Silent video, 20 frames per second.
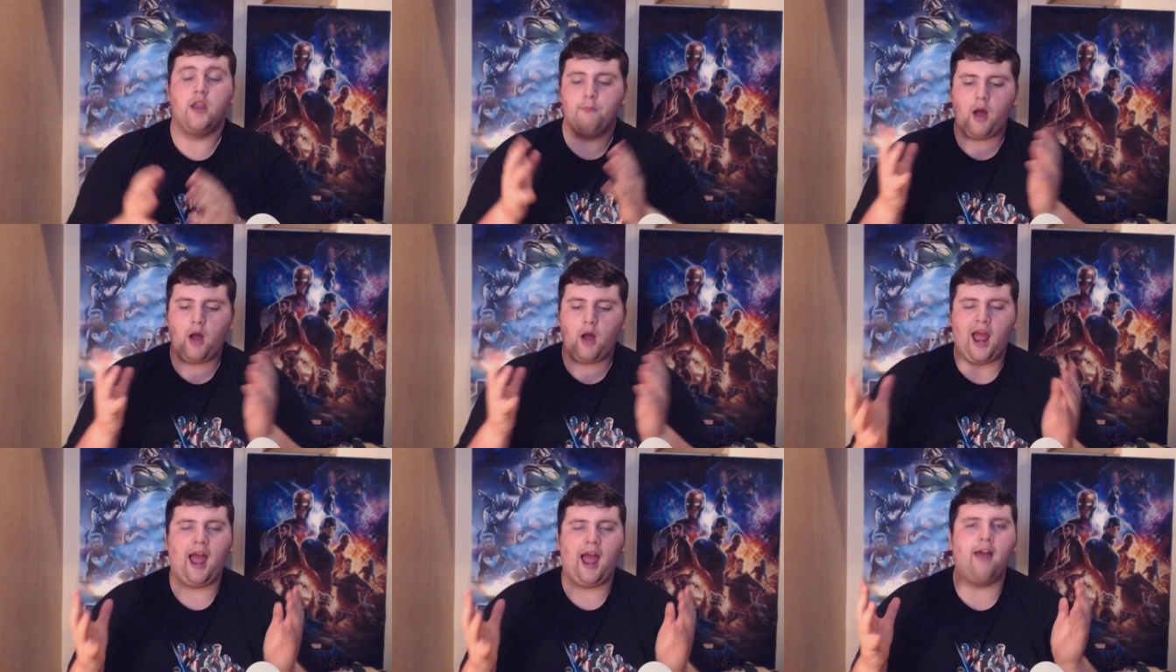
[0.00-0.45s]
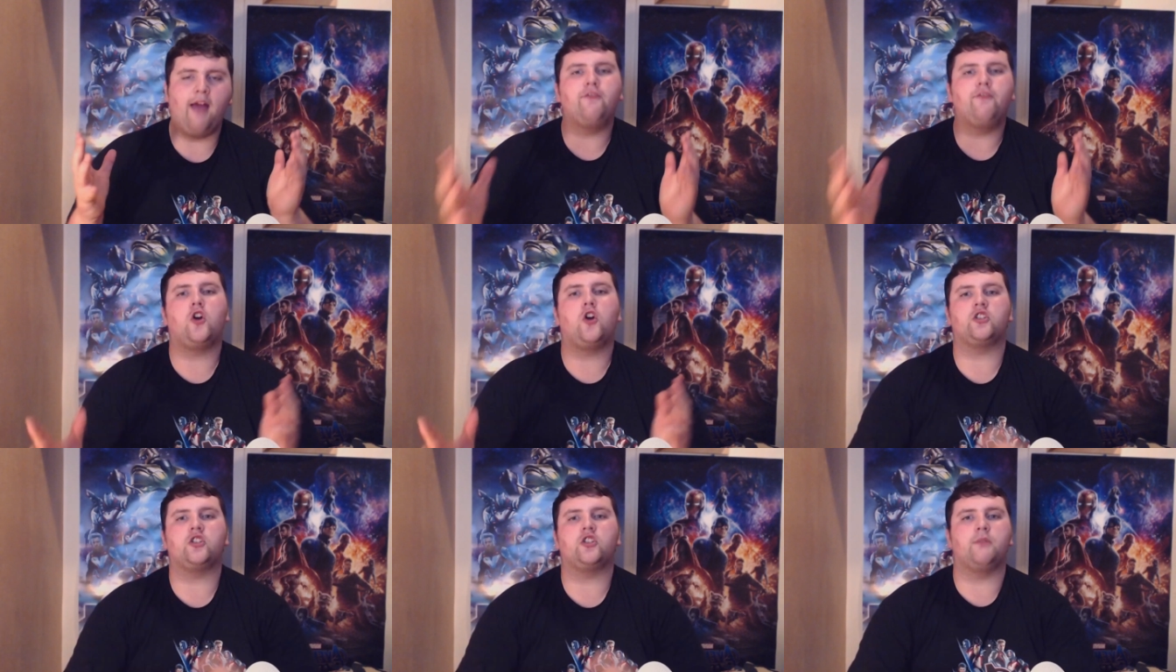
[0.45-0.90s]
but I have
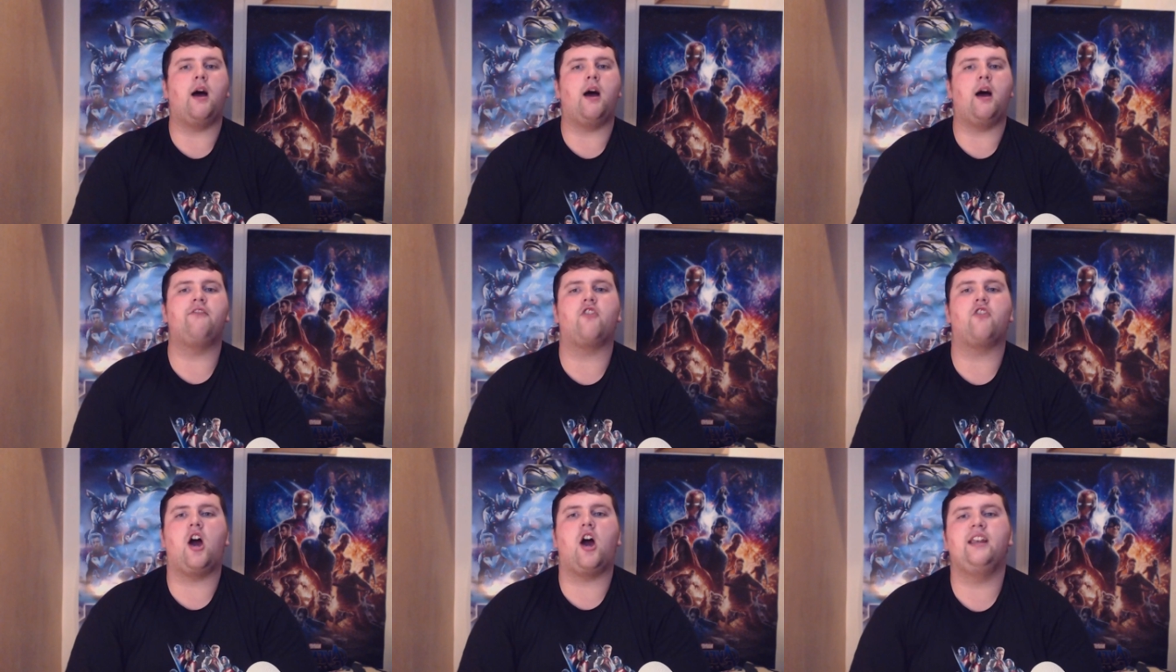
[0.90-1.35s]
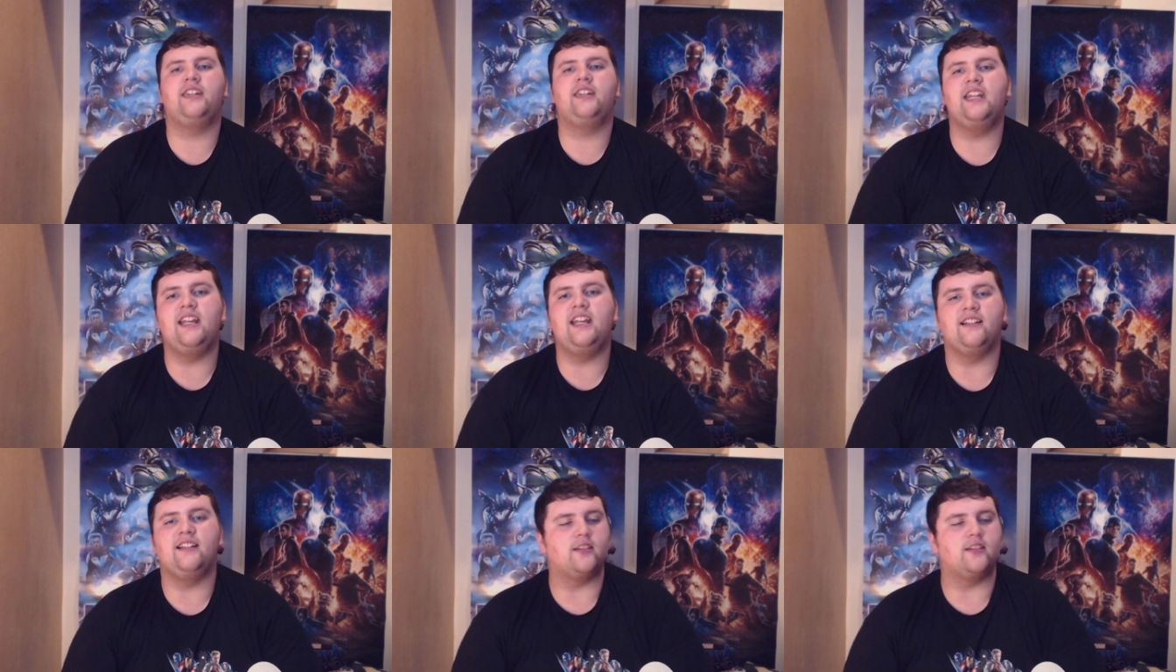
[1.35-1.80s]
got some other
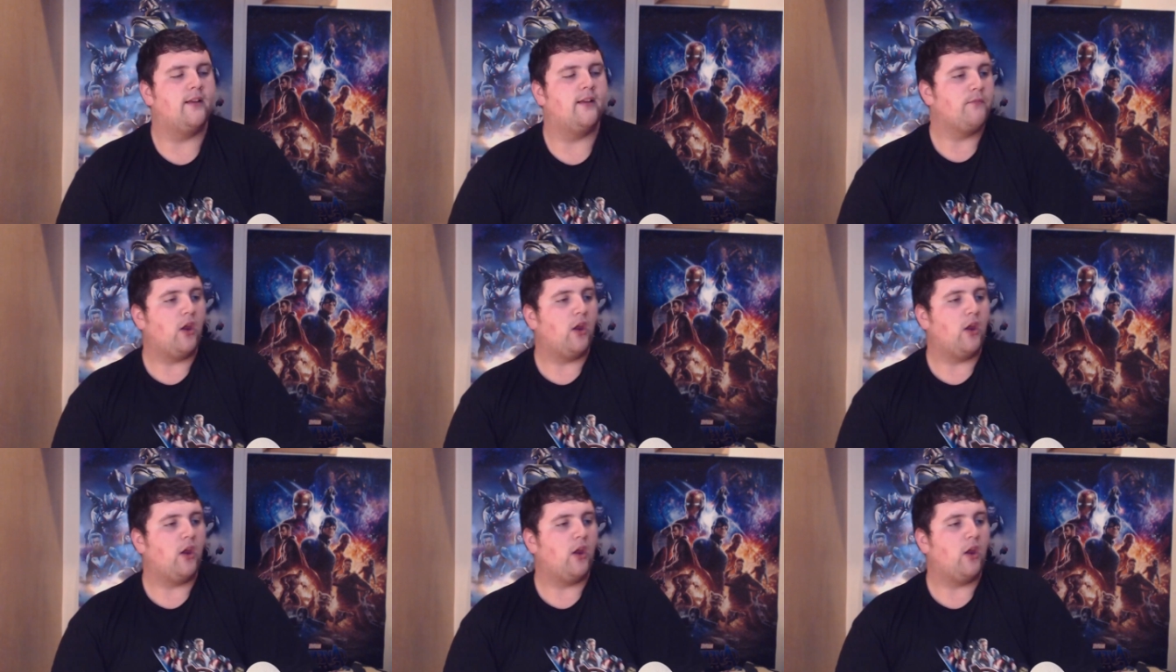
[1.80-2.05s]
ideas.